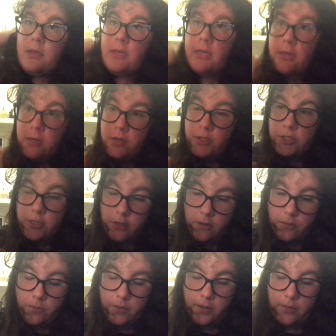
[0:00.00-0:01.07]
in a
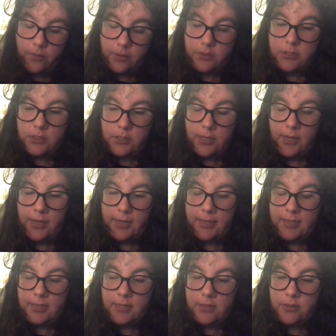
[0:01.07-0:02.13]
nutshell, what I want to
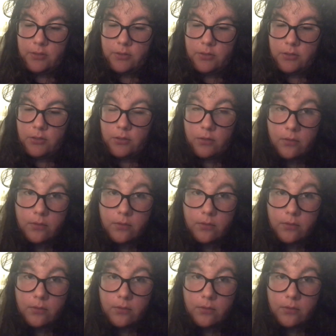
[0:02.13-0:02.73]
say is